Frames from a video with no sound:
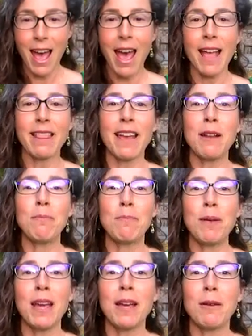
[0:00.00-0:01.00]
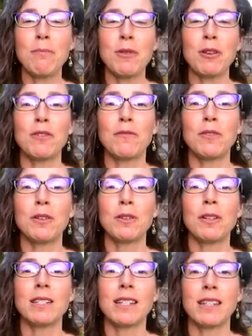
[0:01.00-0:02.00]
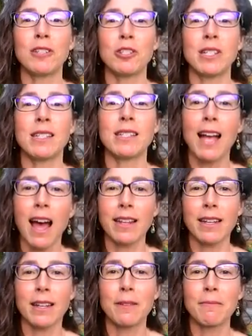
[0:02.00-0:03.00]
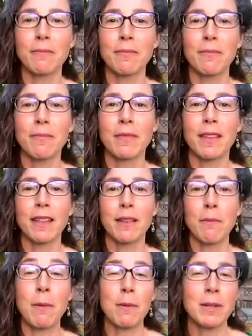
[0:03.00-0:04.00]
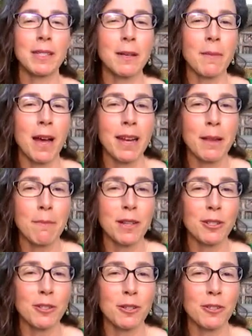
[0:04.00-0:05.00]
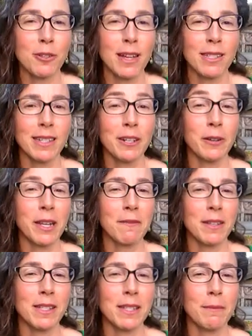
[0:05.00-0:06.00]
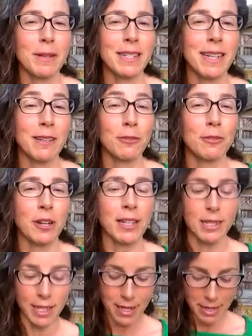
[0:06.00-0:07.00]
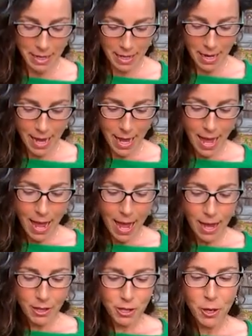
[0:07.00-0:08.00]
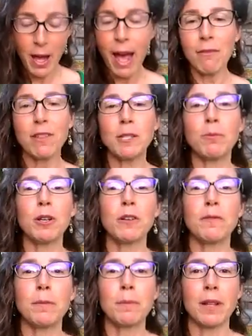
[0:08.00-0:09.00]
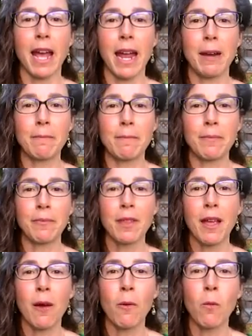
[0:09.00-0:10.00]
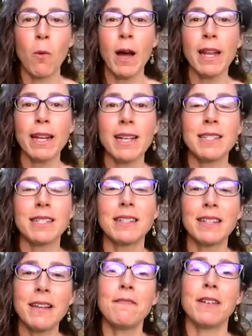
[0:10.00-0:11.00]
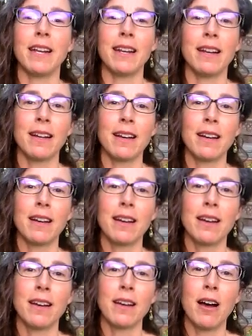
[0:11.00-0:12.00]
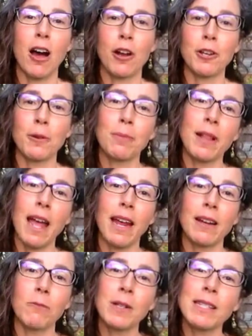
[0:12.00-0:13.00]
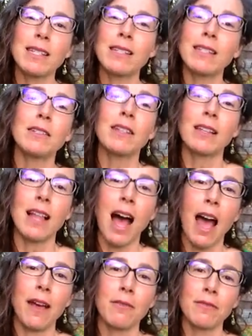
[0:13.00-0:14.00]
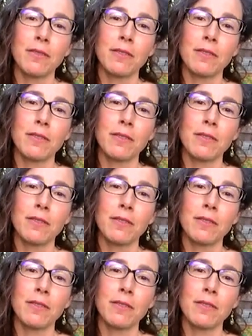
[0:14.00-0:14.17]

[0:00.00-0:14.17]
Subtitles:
And then a big, beautiful, delicious salad. Maybe with some honey mustard dressing or even some dill dressing. So you have this beautiful plate. What is living on your plate? What's still alive?